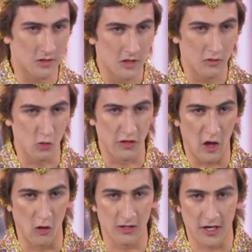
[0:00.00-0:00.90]
to the
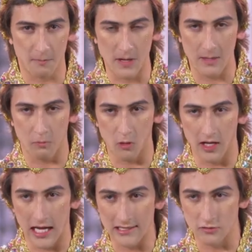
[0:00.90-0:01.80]
older people and
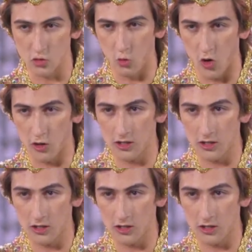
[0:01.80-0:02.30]
to all